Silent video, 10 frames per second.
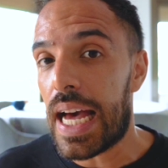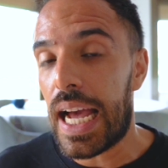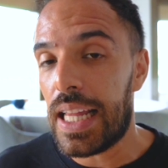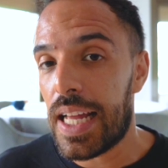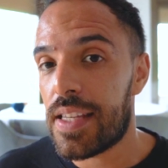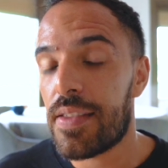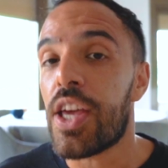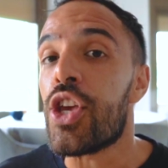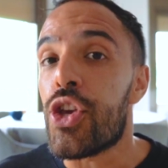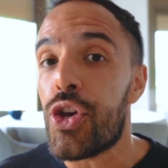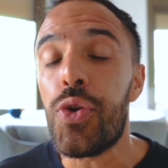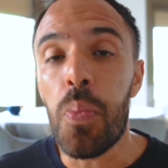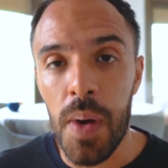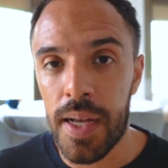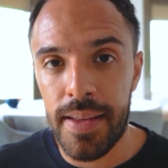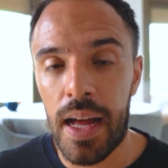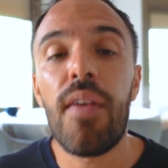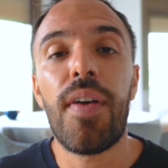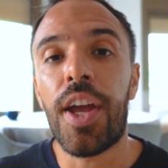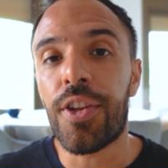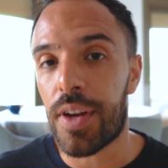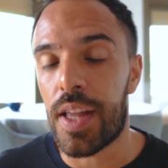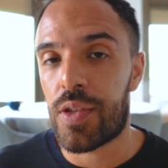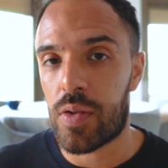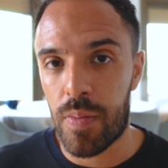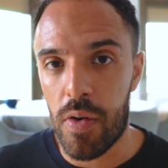highlights that you must have in your Instagram